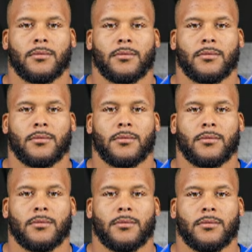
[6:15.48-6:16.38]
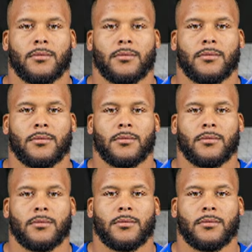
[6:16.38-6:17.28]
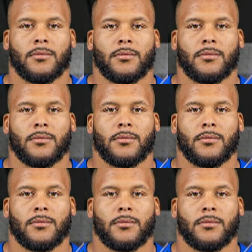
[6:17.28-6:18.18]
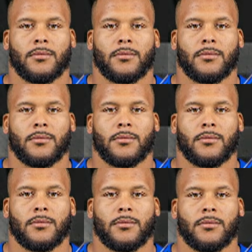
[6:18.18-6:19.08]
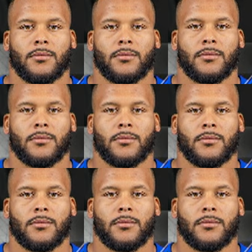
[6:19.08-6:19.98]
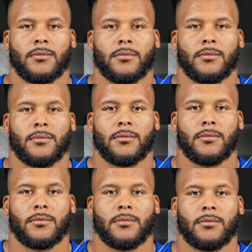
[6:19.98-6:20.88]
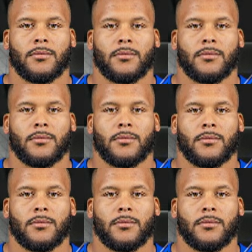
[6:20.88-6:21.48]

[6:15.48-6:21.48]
This person isn't speaking.